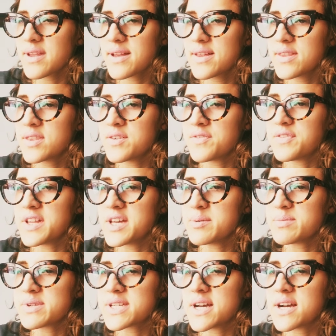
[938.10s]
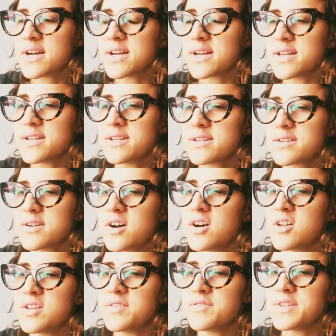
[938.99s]
The flames died,
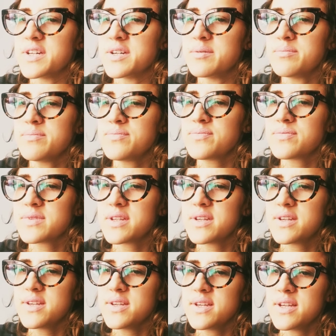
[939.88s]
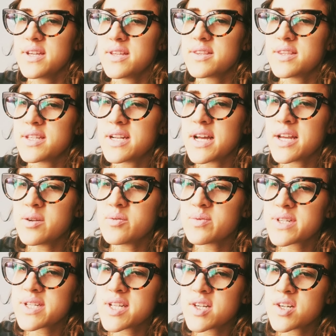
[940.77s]
all of them. The night
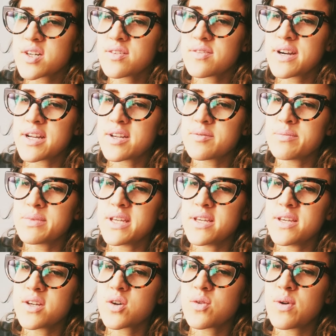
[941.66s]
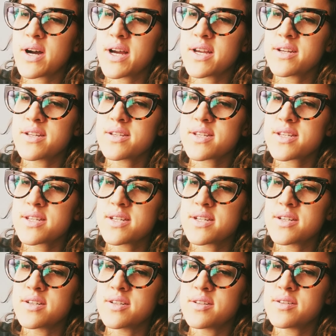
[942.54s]
was there around me, quiet and
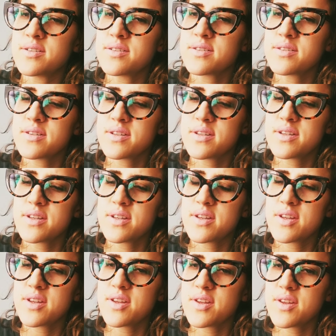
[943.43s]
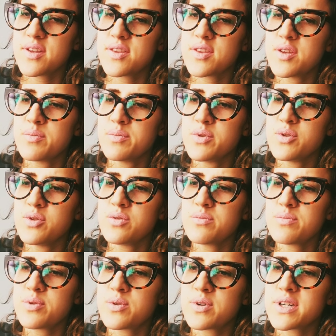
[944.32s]
still. The
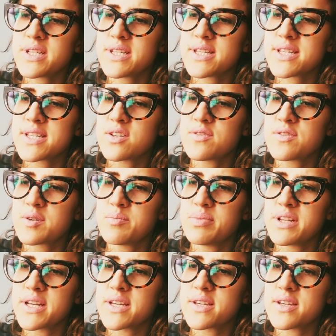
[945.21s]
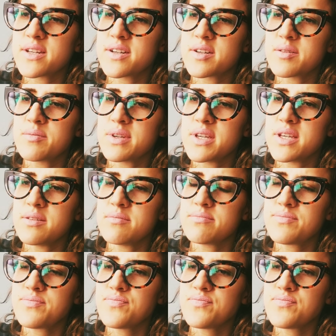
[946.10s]
moon poured its silver blanket on me.